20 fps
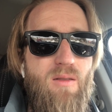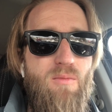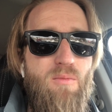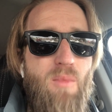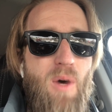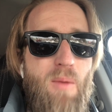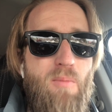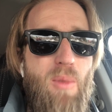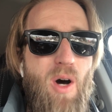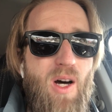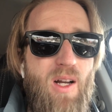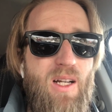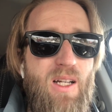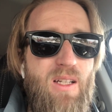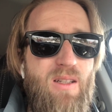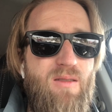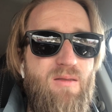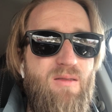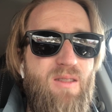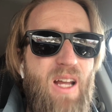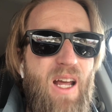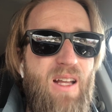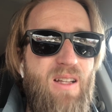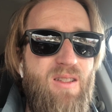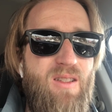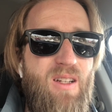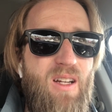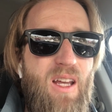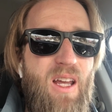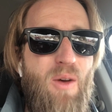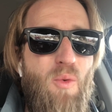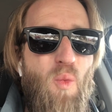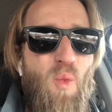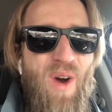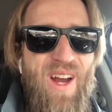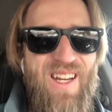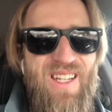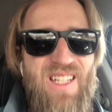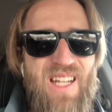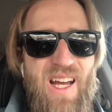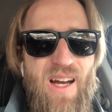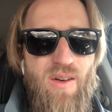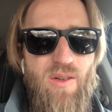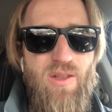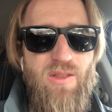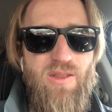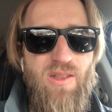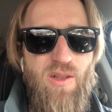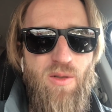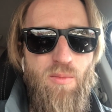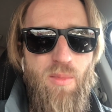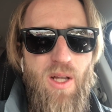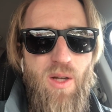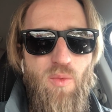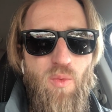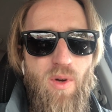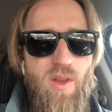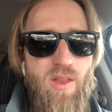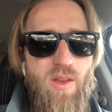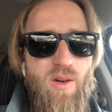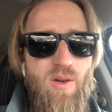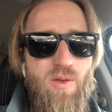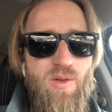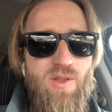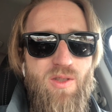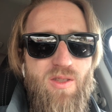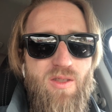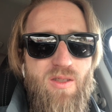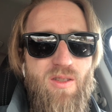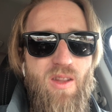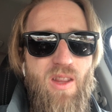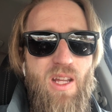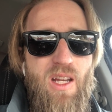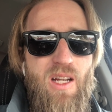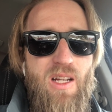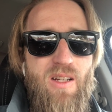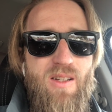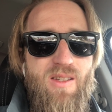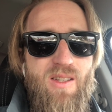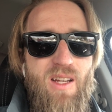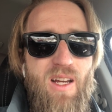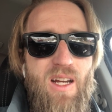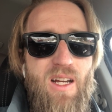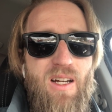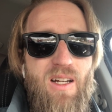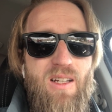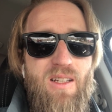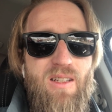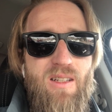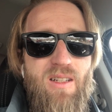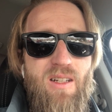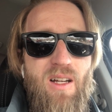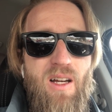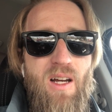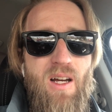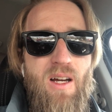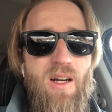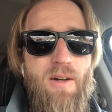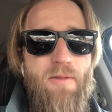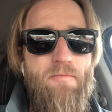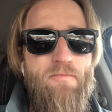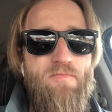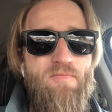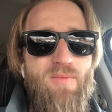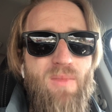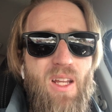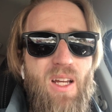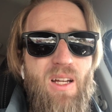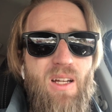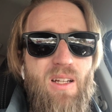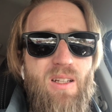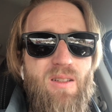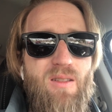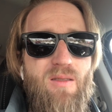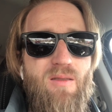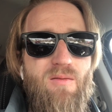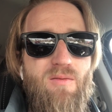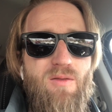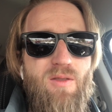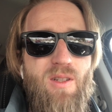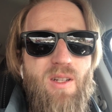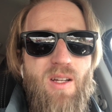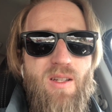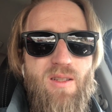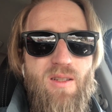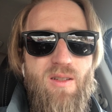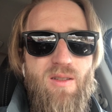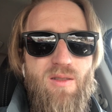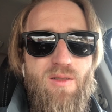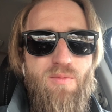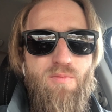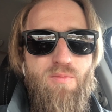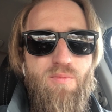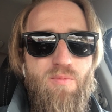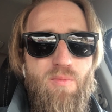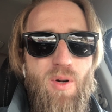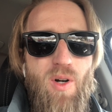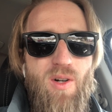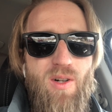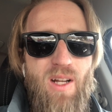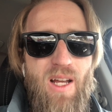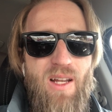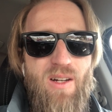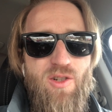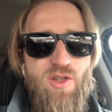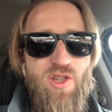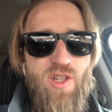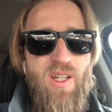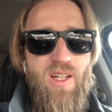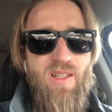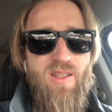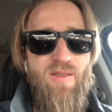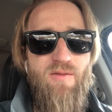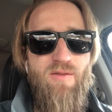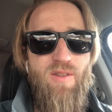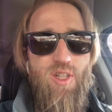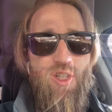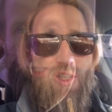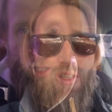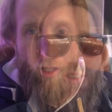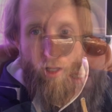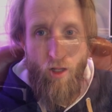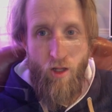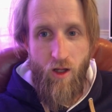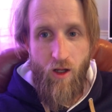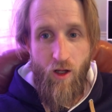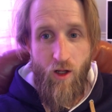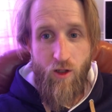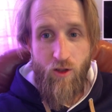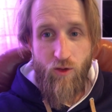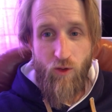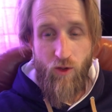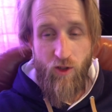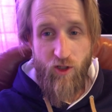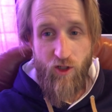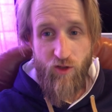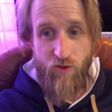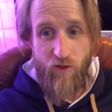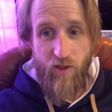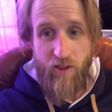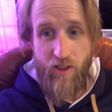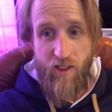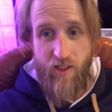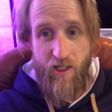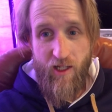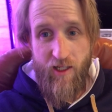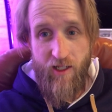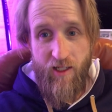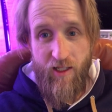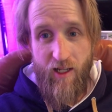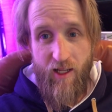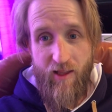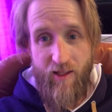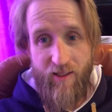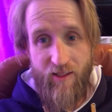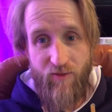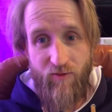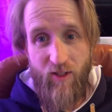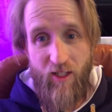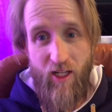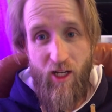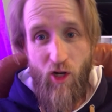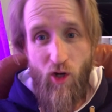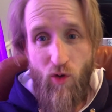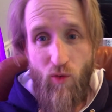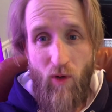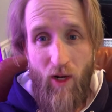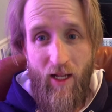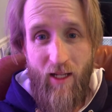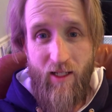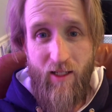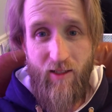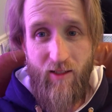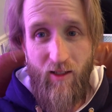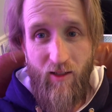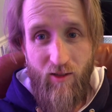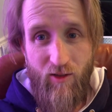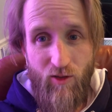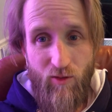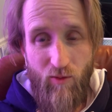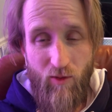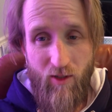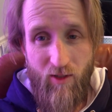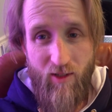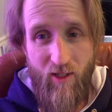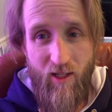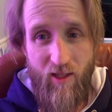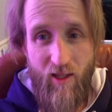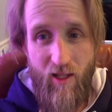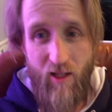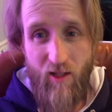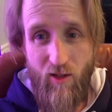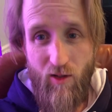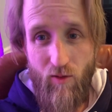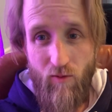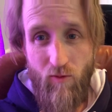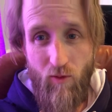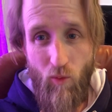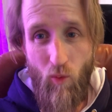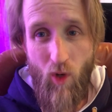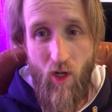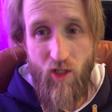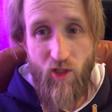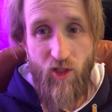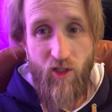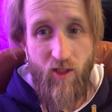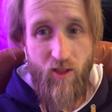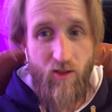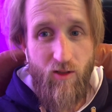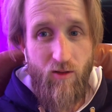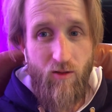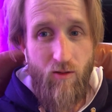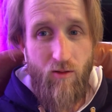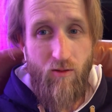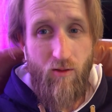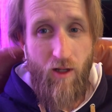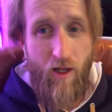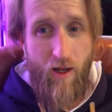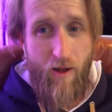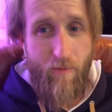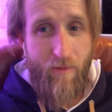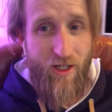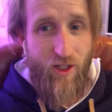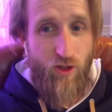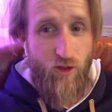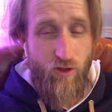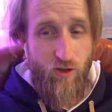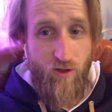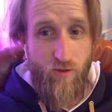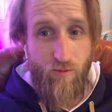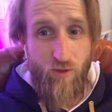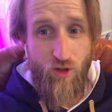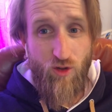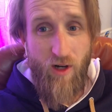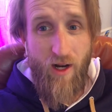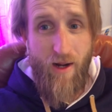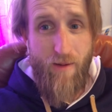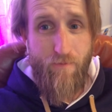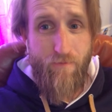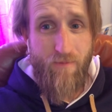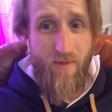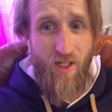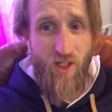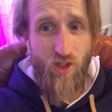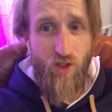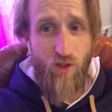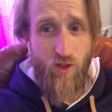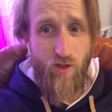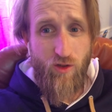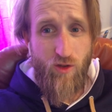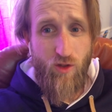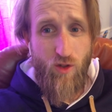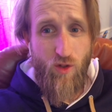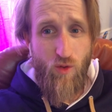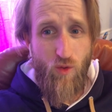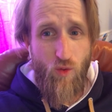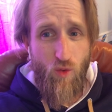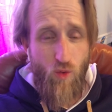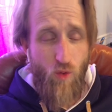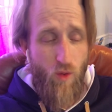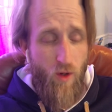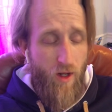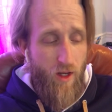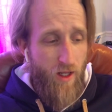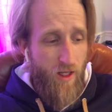my body tends to get weighed down a little bit with those things, and it doesn't burn energy as efficiently. So I just realized I didn't end this video, and I just want to say thank you for watching. Make sure to subscribe, make sure to